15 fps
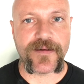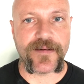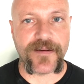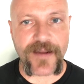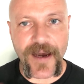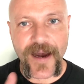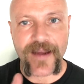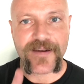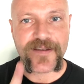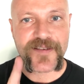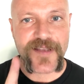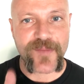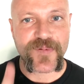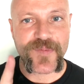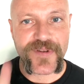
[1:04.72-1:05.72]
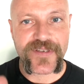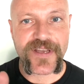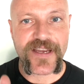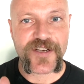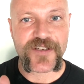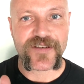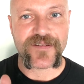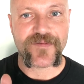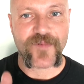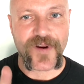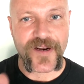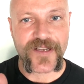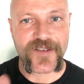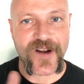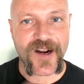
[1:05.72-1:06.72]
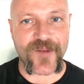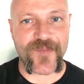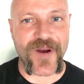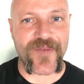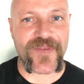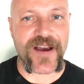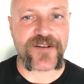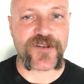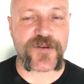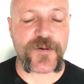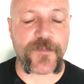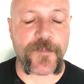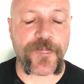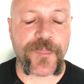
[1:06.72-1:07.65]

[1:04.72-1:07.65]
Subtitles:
not supplementation. We're going to talk about that too.